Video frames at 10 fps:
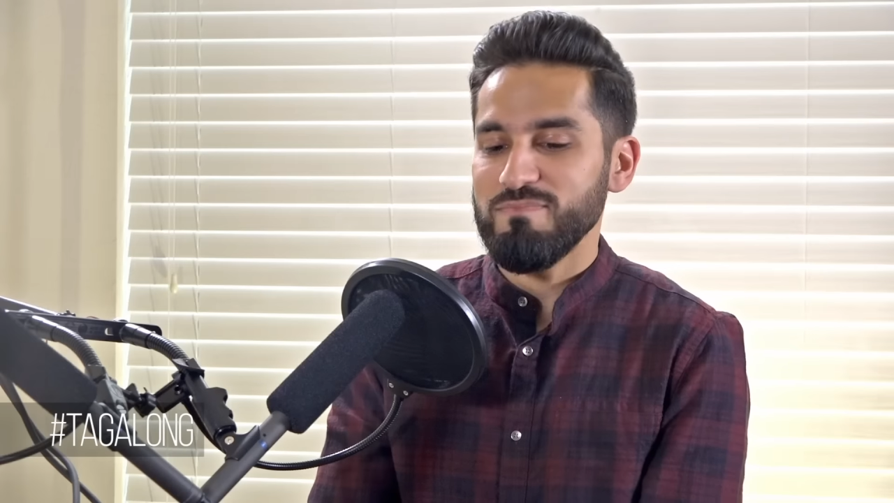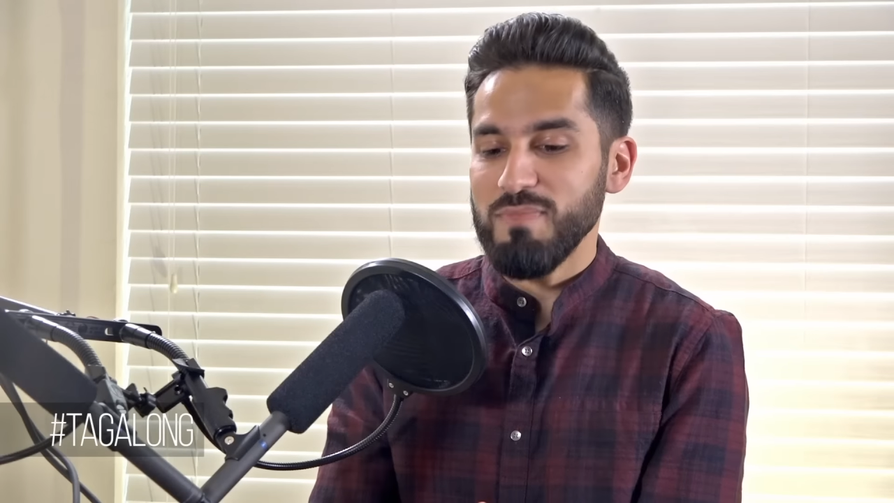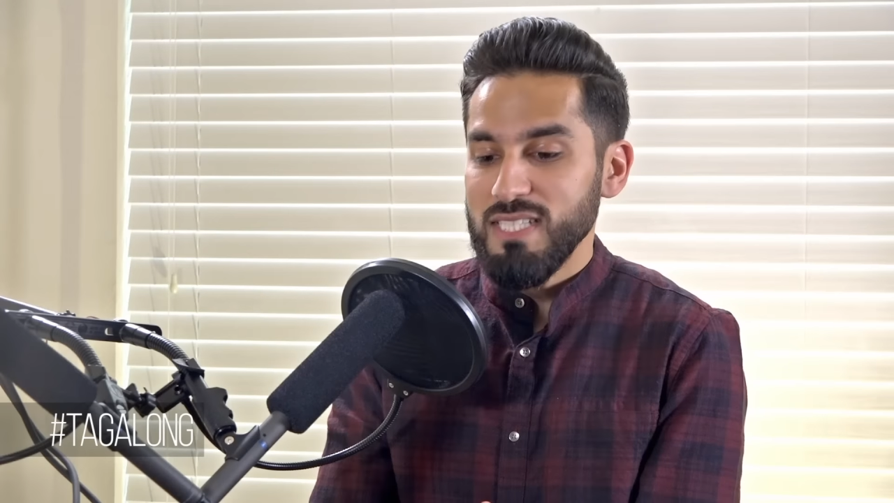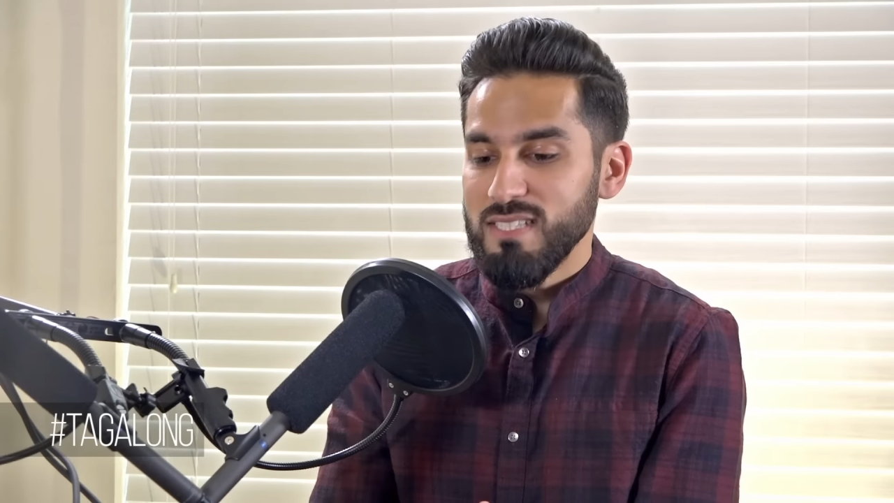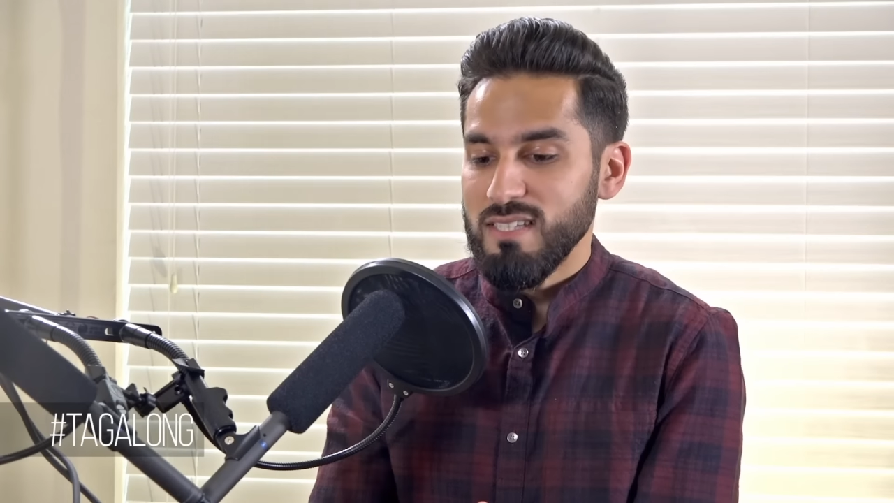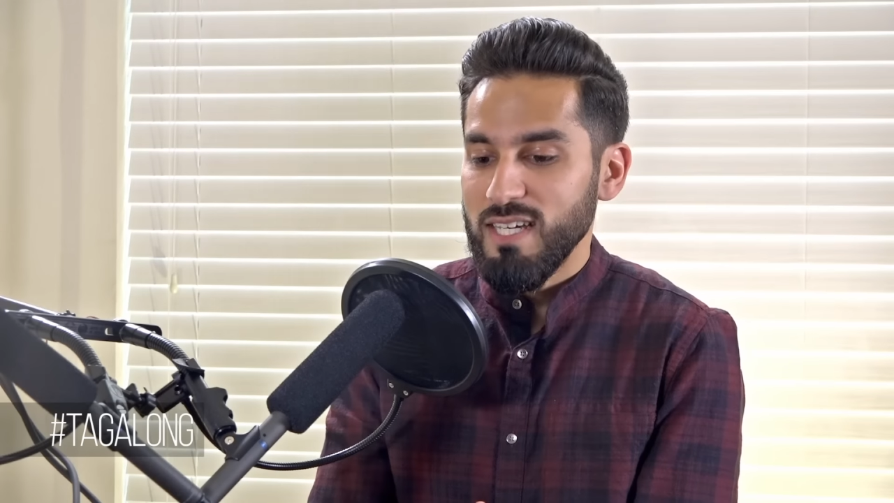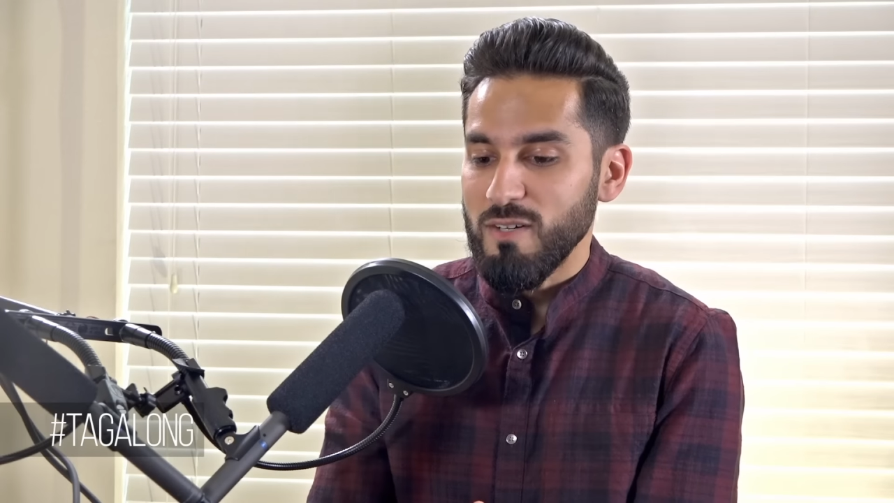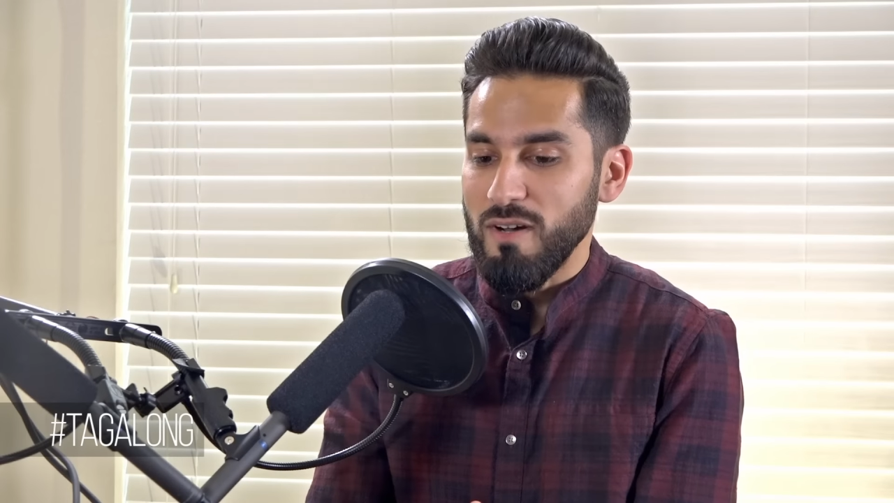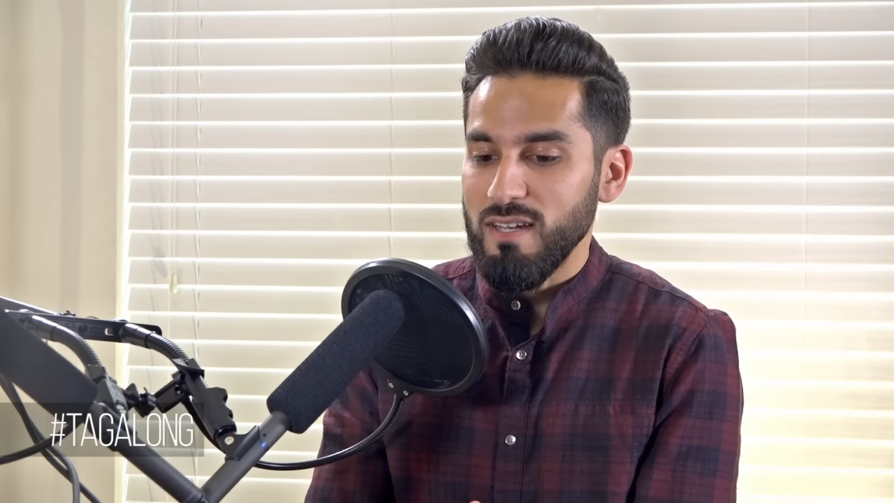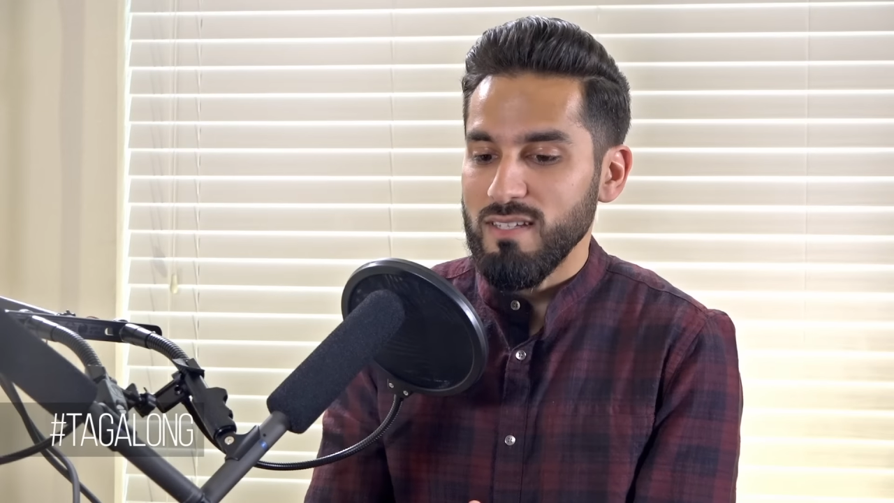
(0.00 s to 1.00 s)
But that's the
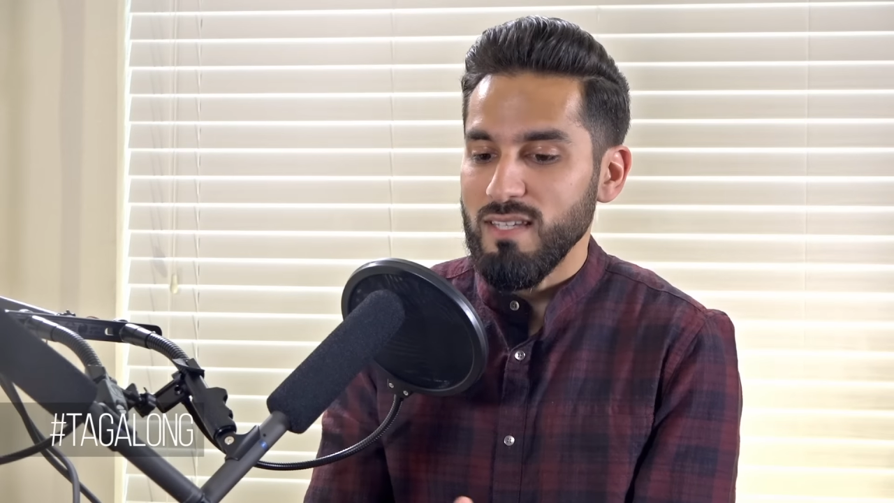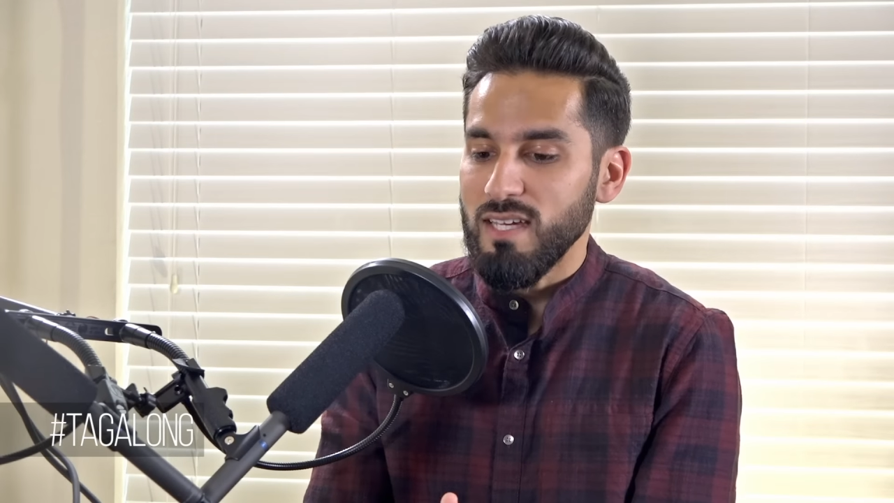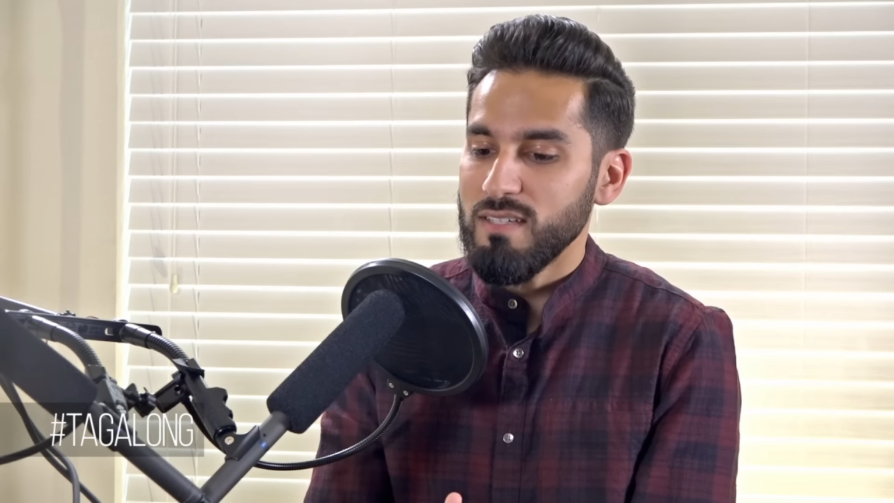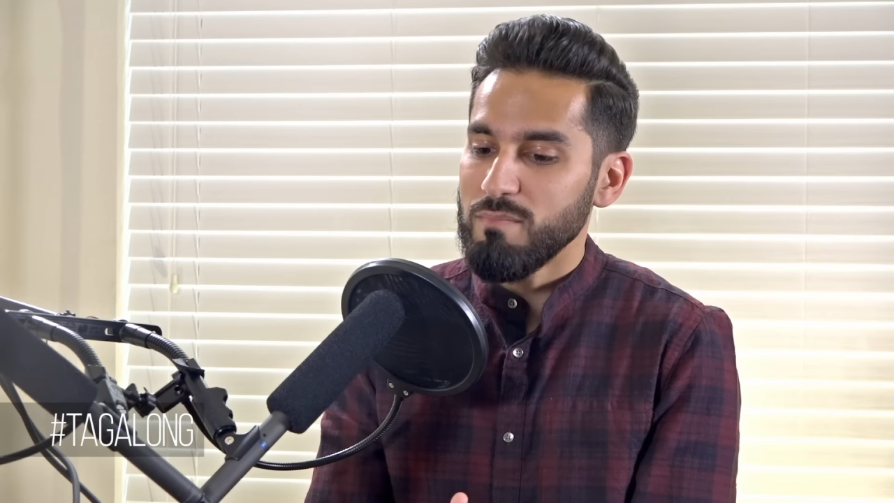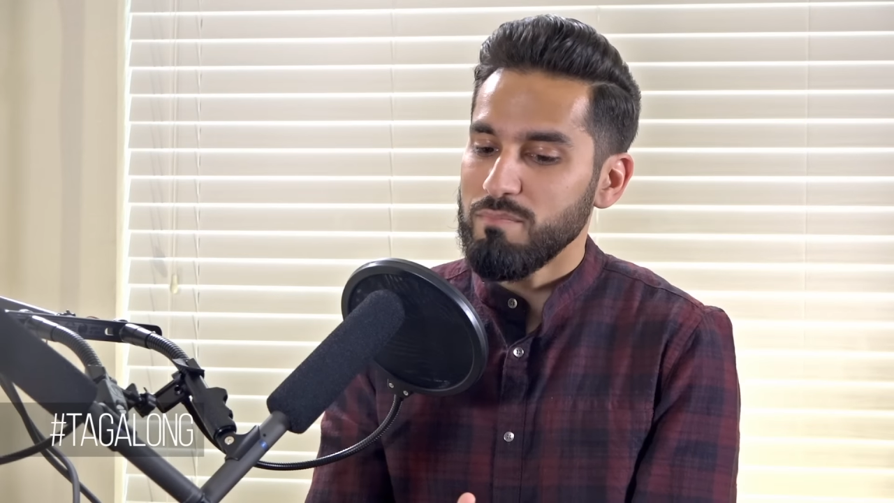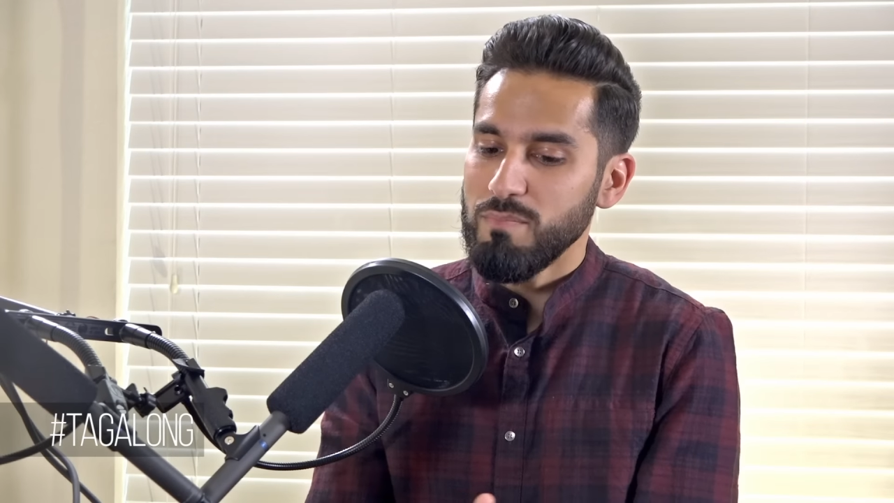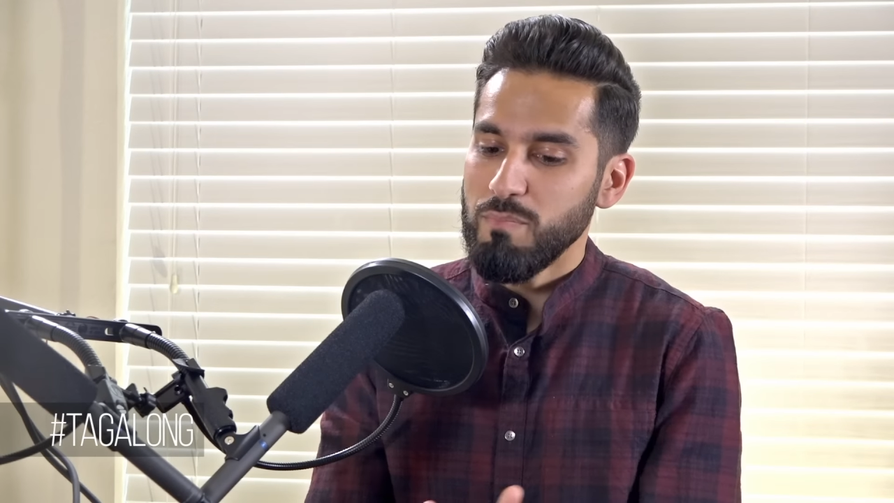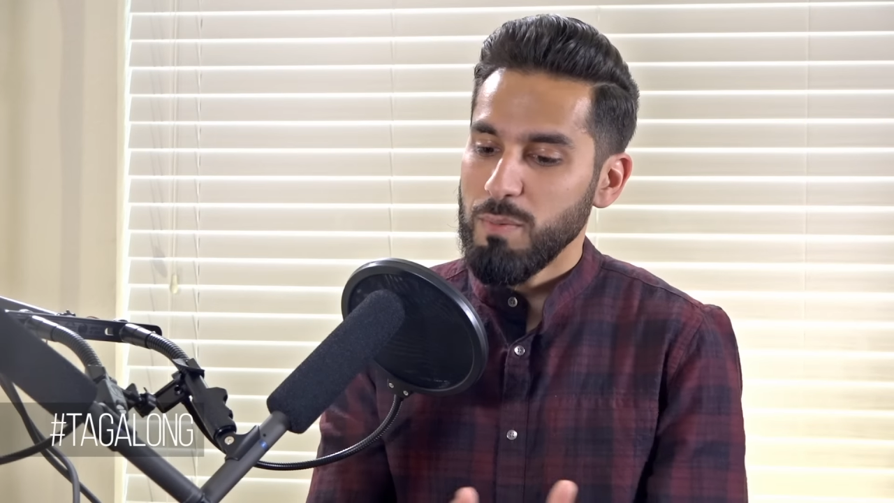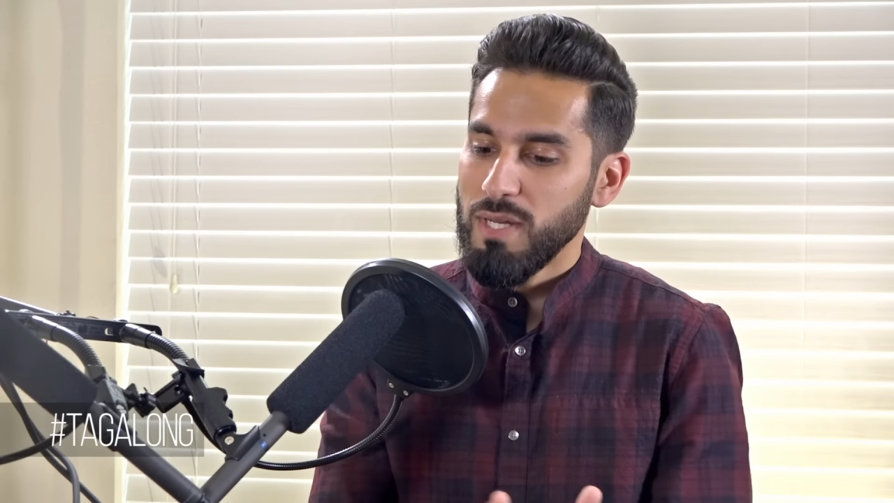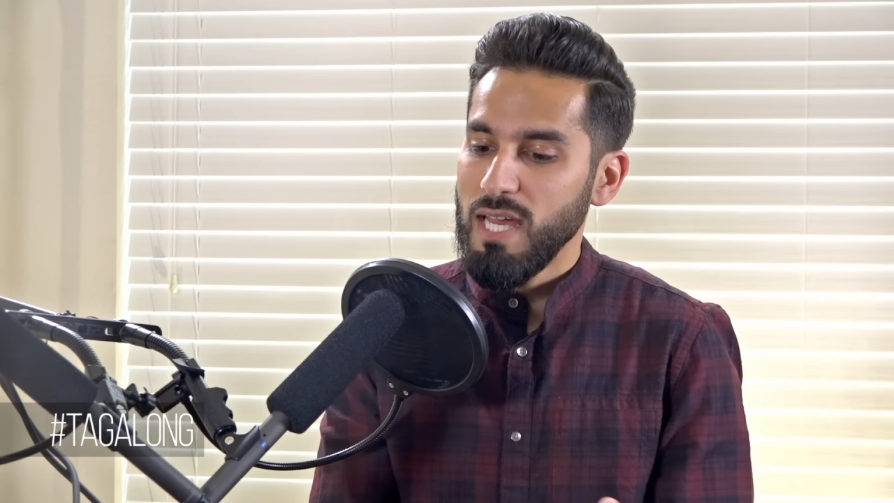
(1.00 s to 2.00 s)
thing, right? Like
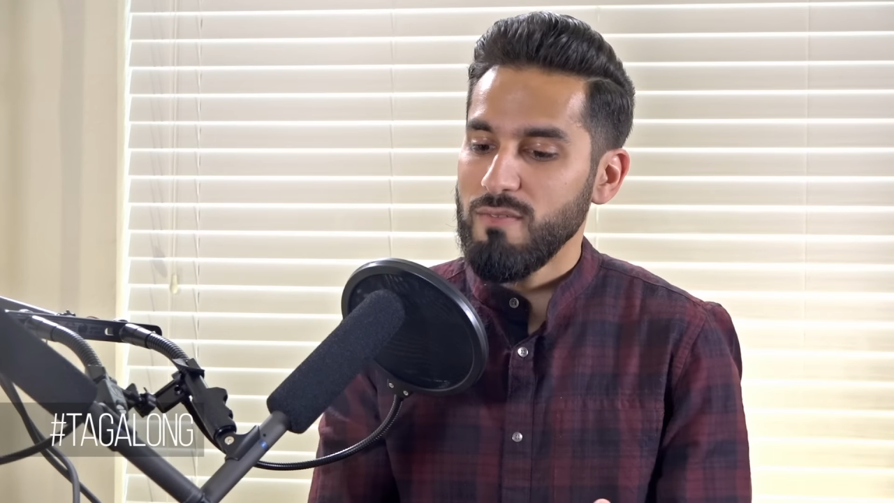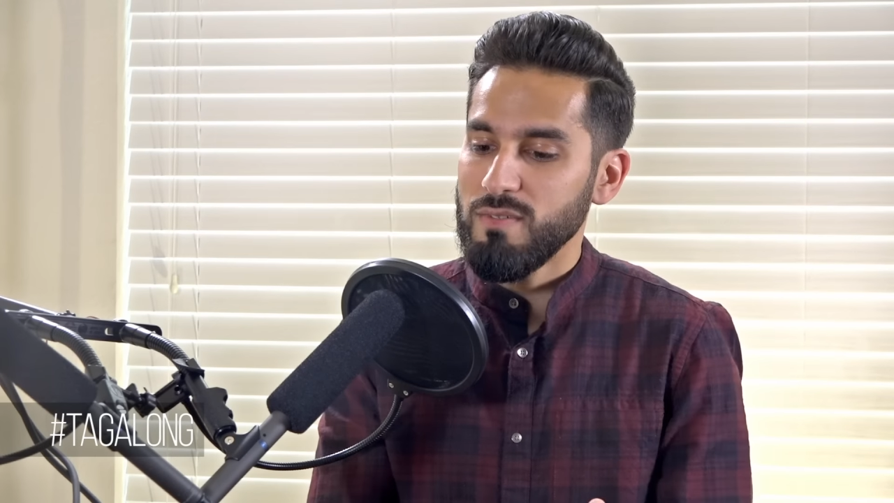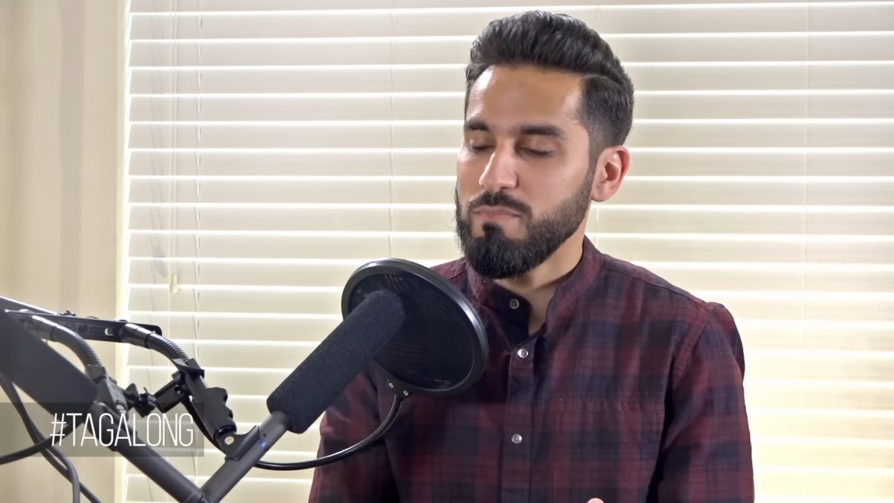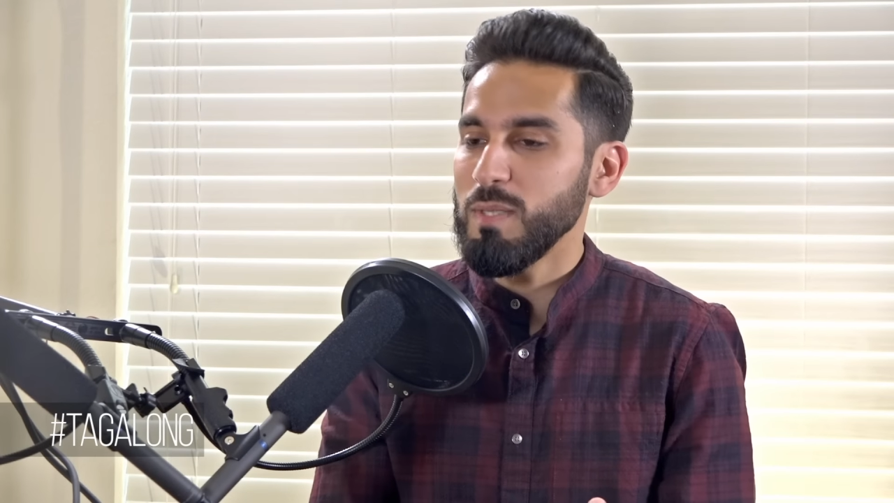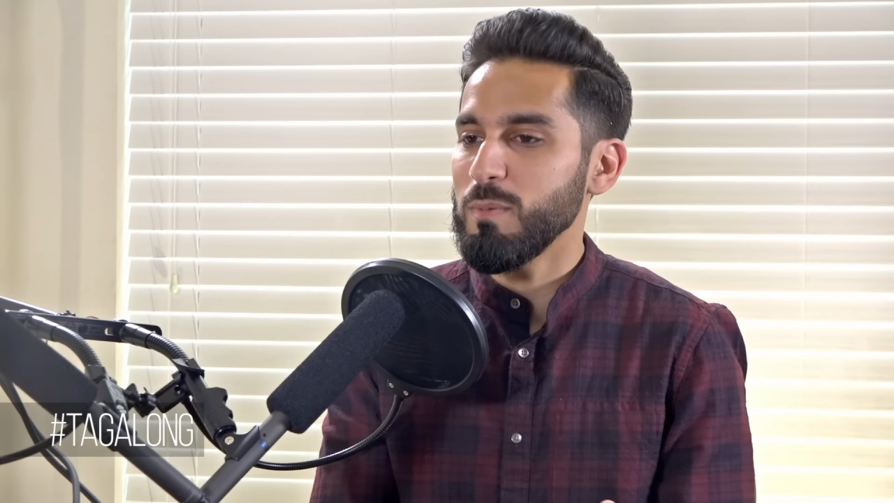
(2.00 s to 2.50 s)
people are gonna have